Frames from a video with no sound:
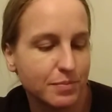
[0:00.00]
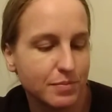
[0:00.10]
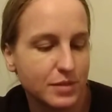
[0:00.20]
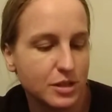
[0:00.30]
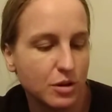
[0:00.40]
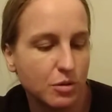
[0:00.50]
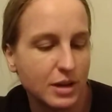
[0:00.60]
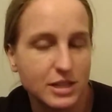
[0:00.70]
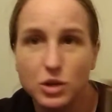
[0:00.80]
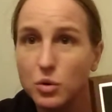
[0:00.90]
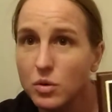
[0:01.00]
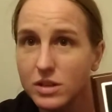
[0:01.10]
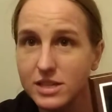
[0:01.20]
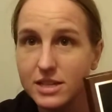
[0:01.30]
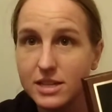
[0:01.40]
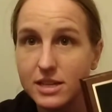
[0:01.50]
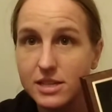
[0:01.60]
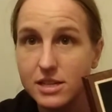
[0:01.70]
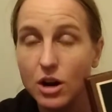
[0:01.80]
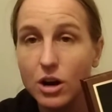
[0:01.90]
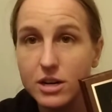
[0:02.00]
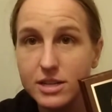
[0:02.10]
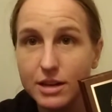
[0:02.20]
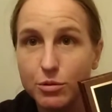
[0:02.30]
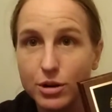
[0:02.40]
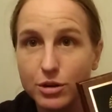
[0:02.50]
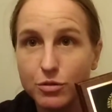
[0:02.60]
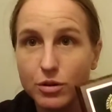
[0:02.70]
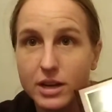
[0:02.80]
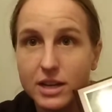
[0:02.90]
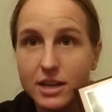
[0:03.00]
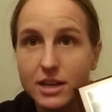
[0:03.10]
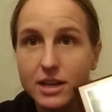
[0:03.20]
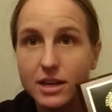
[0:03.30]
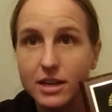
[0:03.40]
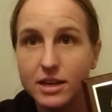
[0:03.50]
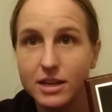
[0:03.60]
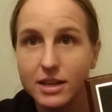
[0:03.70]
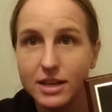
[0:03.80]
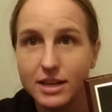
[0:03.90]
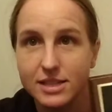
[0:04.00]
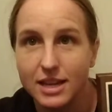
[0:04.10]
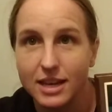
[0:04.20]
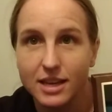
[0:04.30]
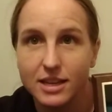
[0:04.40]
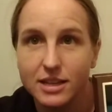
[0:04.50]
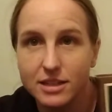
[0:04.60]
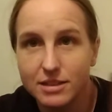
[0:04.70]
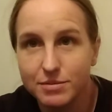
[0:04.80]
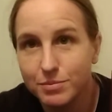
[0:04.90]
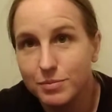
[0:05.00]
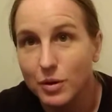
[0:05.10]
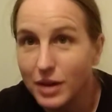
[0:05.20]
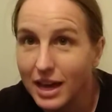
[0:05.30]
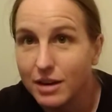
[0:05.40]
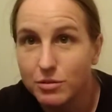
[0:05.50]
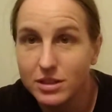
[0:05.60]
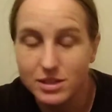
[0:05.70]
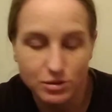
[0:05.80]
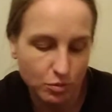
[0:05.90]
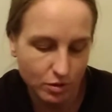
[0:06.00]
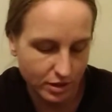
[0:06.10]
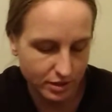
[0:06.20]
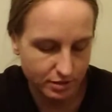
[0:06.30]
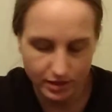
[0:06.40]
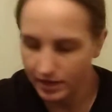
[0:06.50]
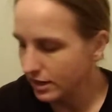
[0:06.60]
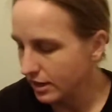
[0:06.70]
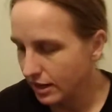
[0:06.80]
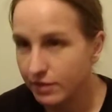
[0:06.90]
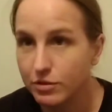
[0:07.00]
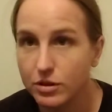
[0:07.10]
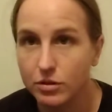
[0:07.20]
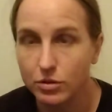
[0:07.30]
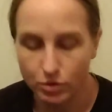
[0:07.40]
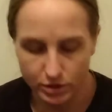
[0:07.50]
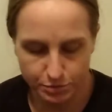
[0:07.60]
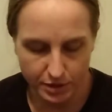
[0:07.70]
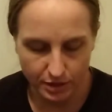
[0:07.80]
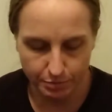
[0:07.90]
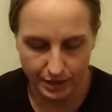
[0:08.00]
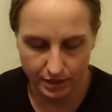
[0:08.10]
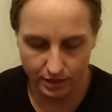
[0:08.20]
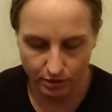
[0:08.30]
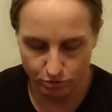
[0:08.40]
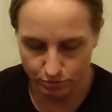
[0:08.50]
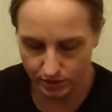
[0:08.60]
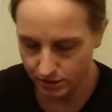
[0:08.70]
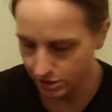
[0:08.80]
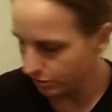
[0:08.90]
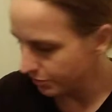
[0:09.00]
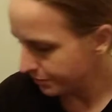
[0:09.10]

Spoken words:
So as cool as this is, as hard as I worked for it, it's like, okay, I won this award. And I have a little corresponding pin that goes with it too.